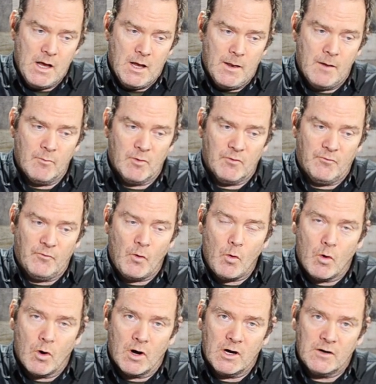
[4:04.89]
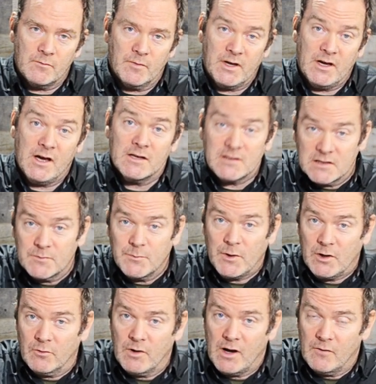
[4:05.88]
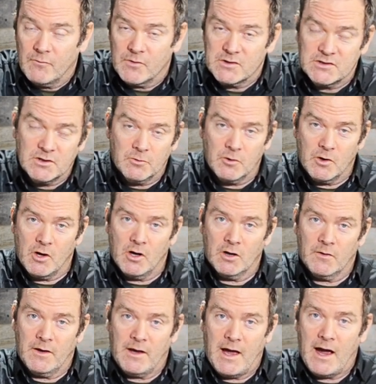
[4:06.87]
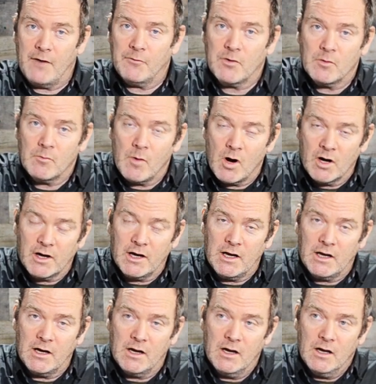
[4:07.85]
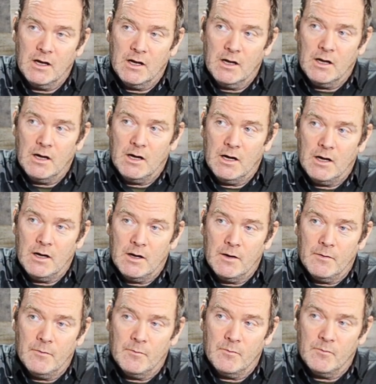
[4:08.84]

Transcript: Number four, because it's been around for so long, the aftermarket uh,